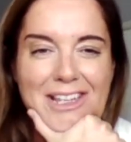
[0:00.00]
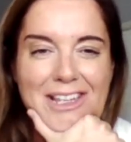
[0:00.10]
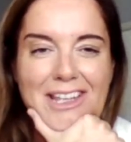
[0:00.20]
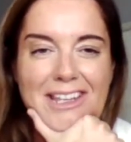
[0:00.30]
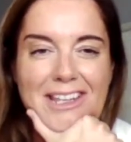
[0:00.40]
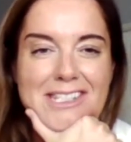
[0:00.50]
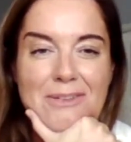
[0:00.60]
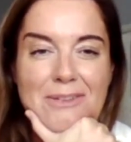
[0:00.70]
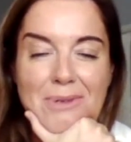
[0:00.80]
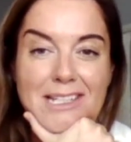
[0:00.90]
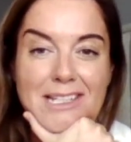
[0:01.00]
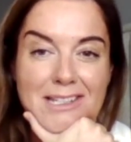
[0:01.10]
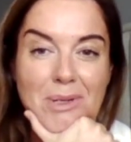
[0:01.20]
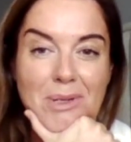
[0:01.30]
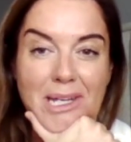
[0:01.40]
And then see when I
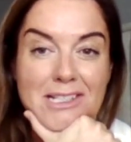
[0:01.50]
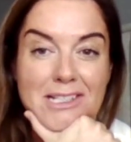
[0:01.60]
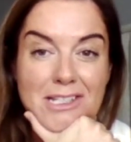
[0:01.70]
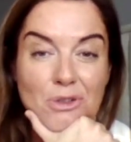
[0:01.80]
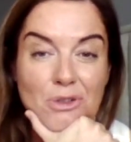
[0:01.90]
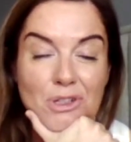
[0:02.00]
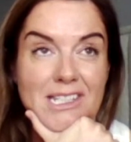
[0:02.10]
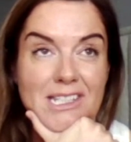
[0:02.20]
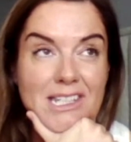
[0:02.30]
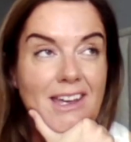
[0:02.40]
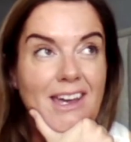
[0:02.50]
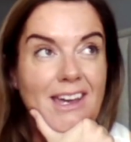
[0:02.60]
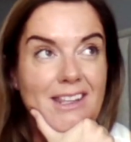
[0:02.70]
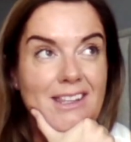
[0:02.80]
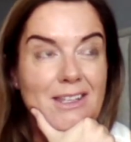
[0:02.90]
did the pregnancy yoga day,
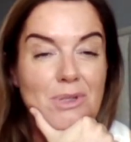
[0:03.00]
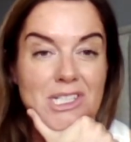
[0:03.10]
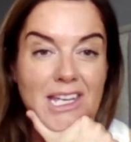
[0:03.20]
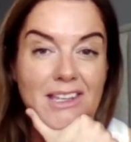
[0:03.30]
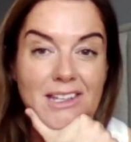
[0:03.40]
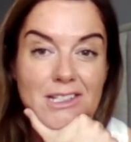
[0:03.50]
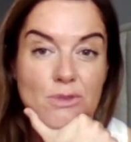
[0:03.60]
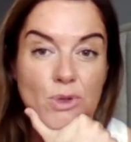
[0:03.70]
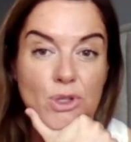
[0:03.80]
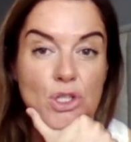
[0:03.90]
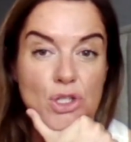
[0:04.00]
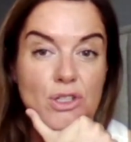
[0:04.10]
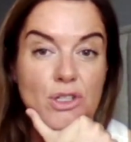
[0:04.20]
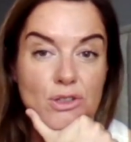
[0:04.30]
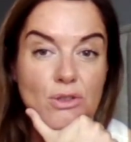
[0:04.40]
and they were telling us what you
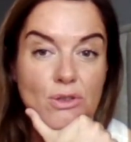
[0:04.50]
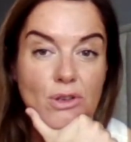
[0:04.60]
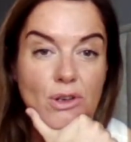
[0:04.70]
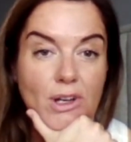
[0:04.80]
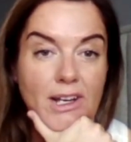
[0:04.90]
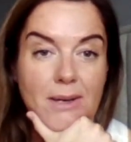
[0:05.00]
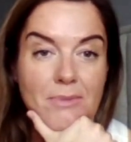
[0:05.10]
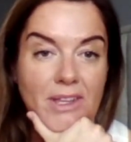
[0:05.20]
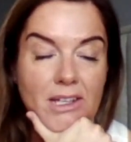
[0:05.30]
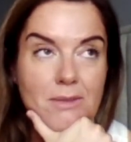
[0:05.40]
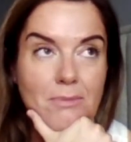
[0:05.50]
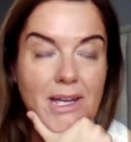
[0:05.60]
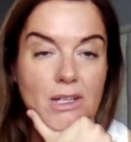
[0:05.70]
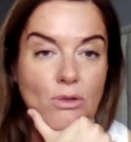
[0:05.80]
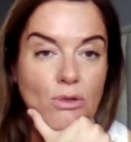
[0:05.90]
shouldn't do, and I'm thinking,
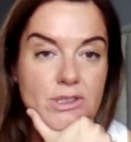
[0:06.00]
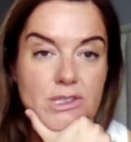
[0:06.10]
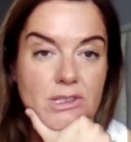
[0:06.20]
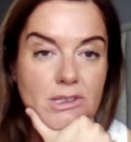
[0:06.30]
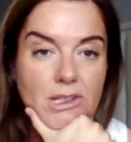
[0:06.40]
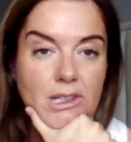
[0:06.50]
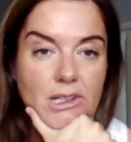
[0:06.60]
my God, like.